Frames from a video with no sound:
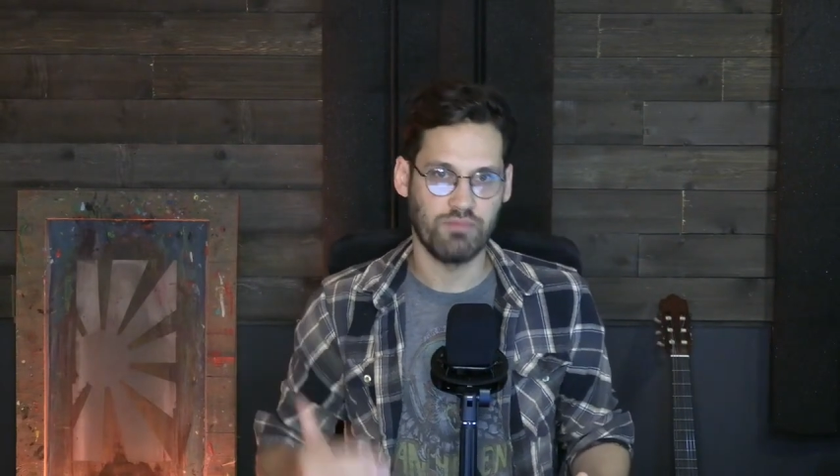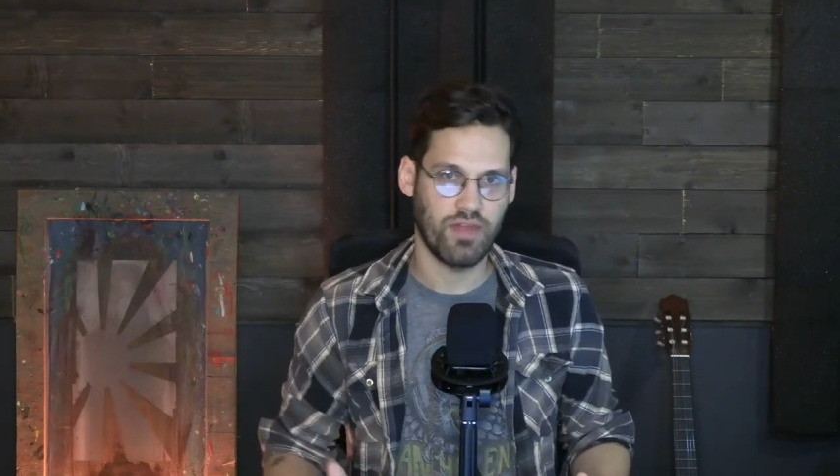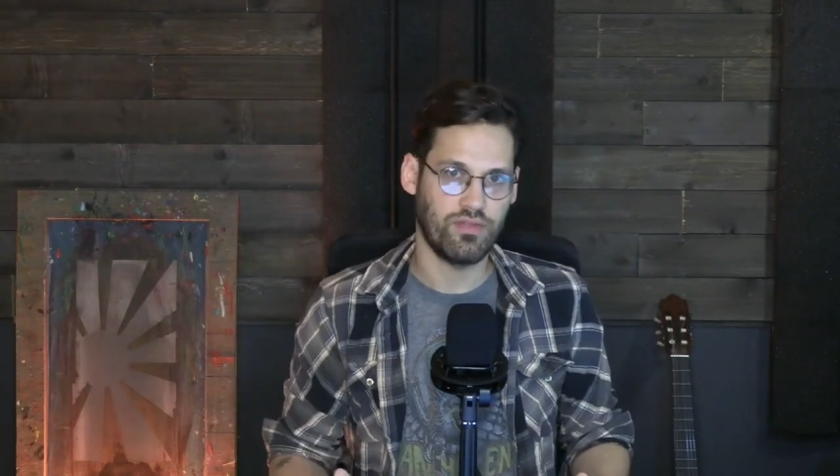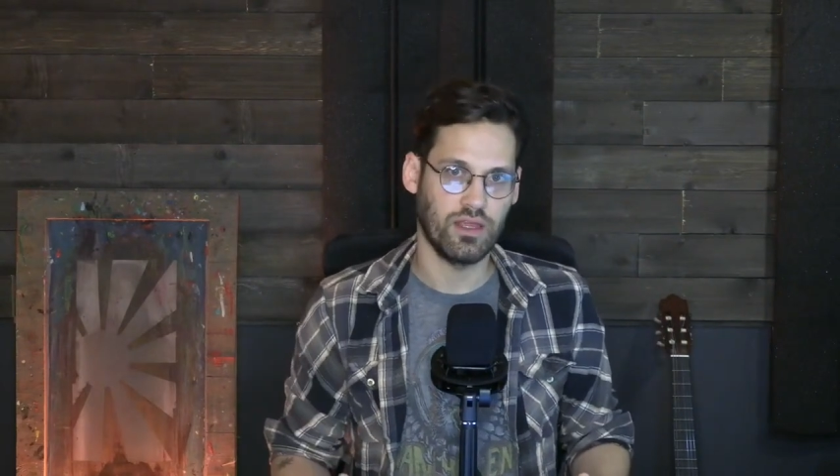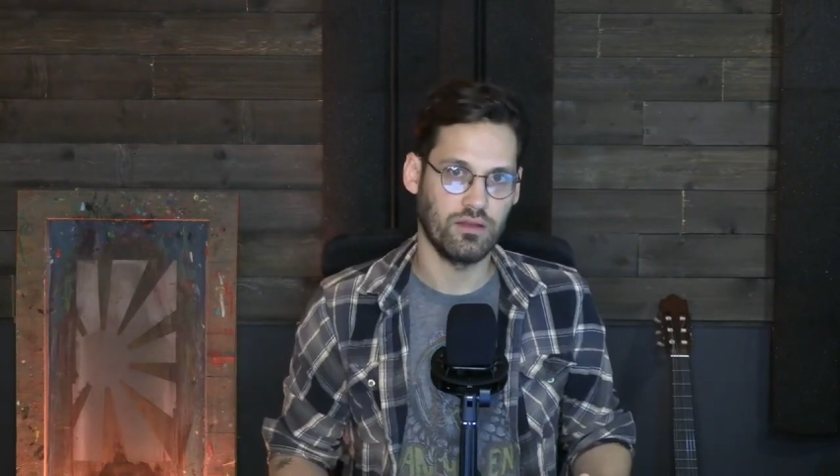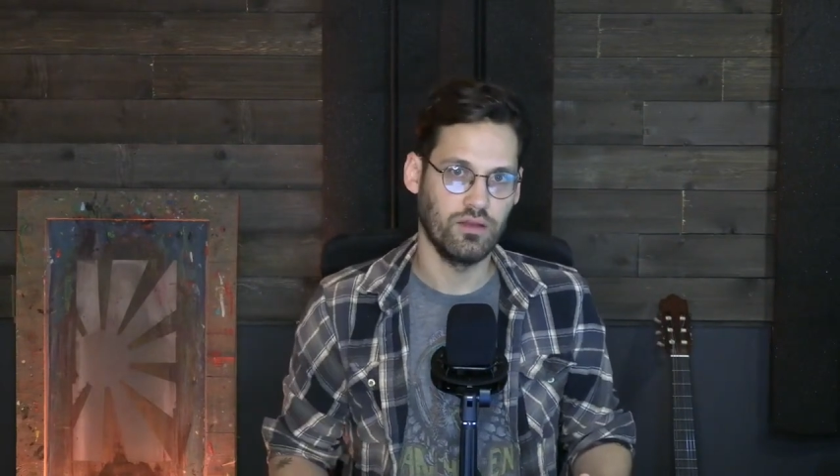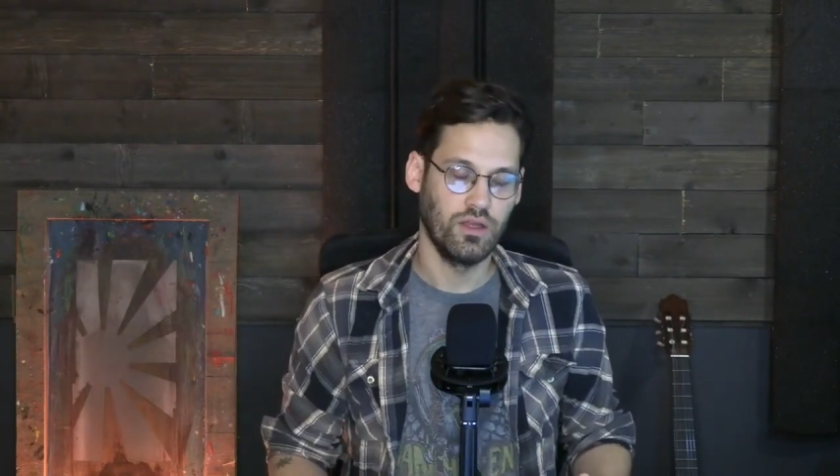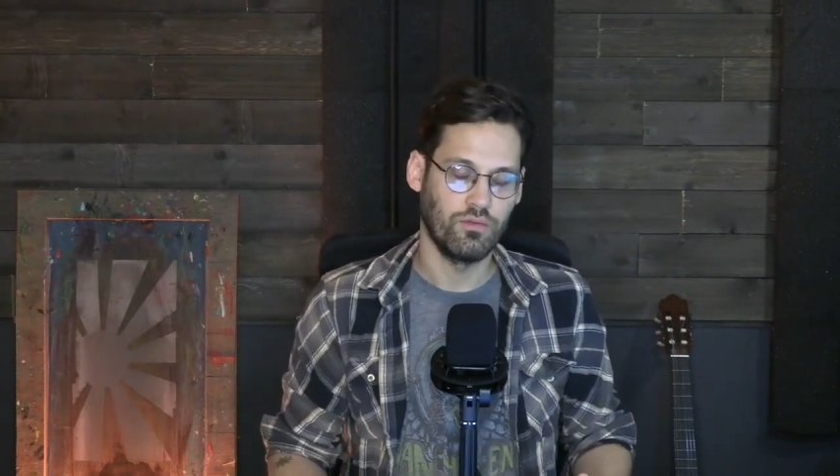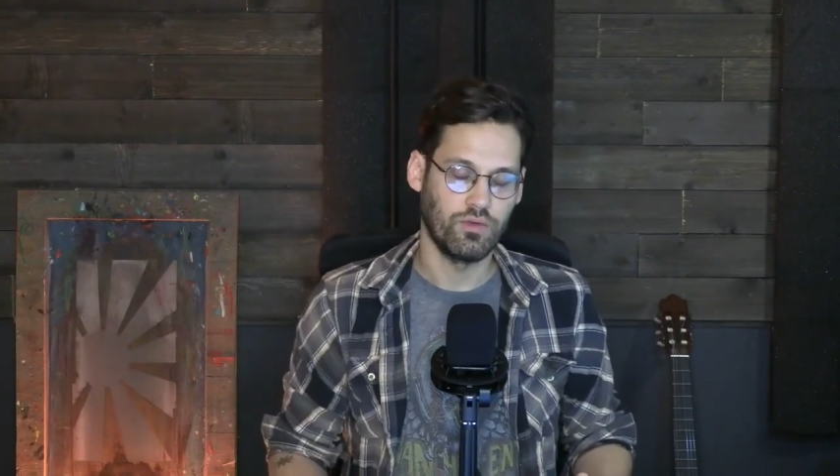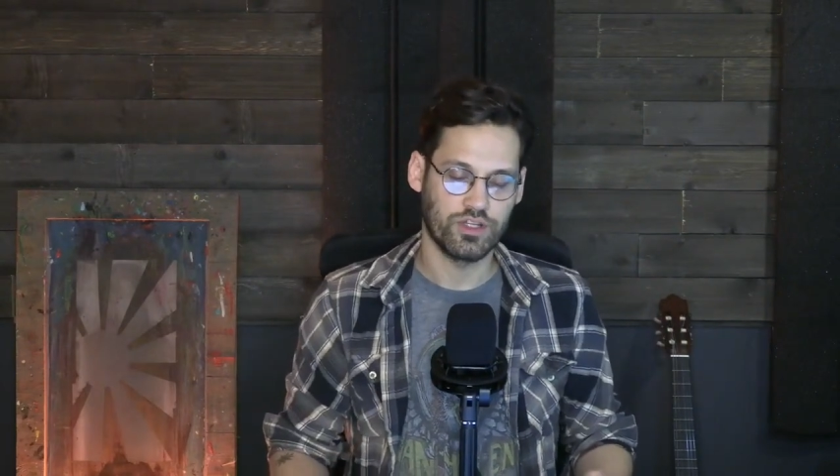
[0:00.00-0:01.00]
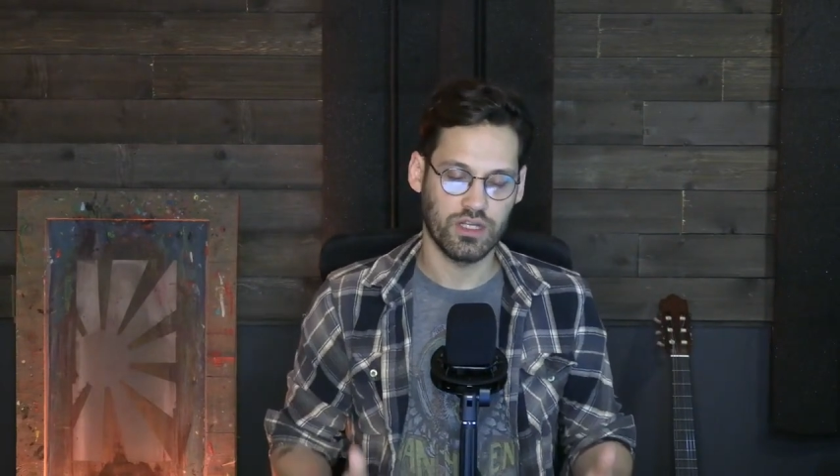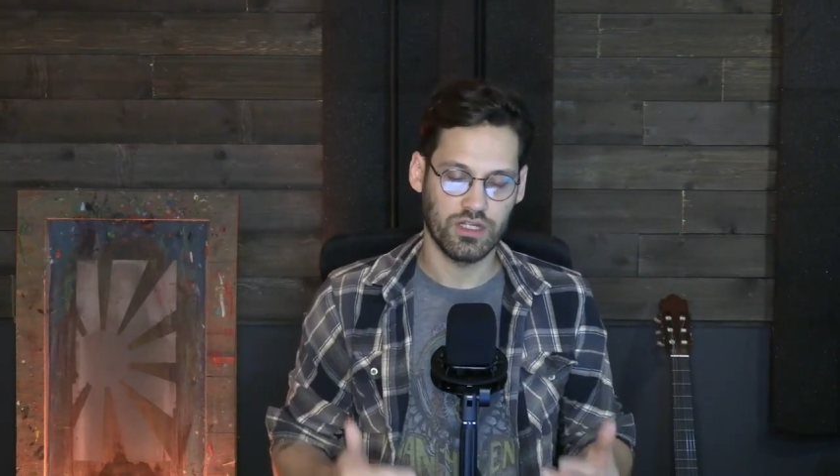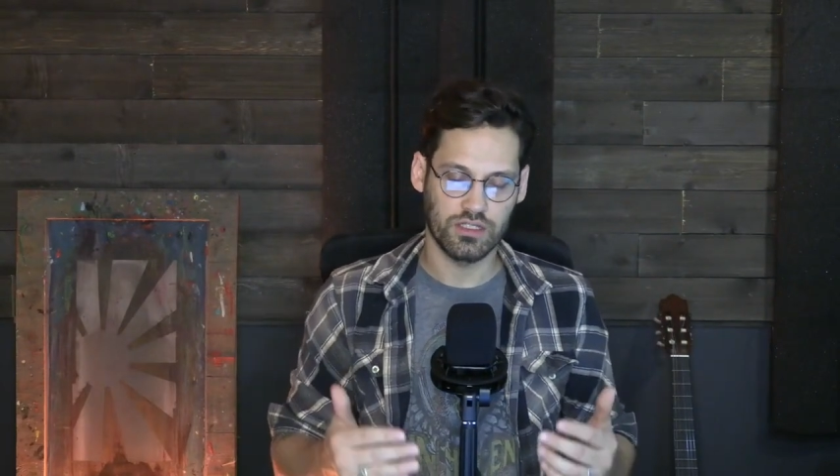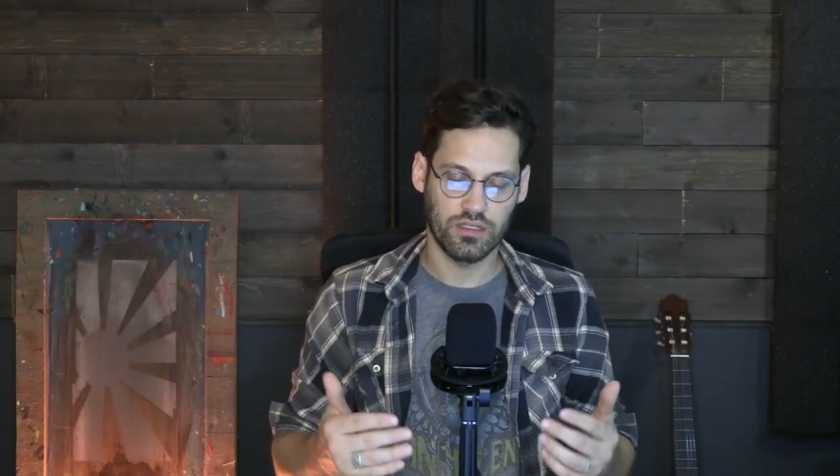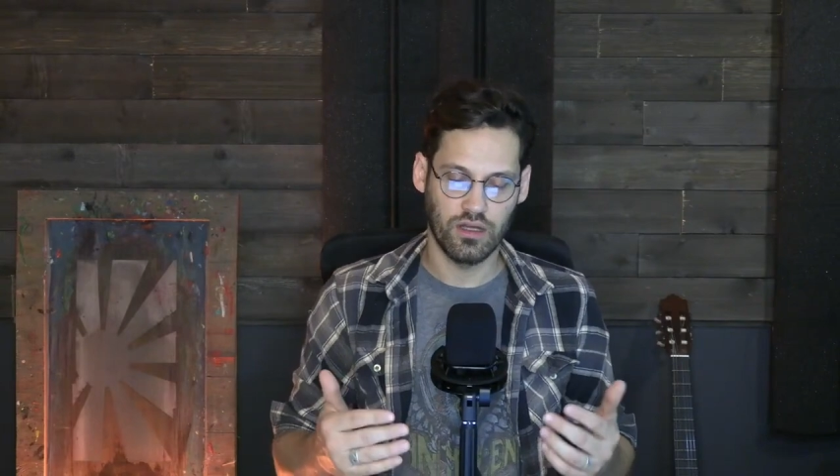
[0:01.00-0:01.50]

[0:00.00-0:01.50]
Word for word: methane, which is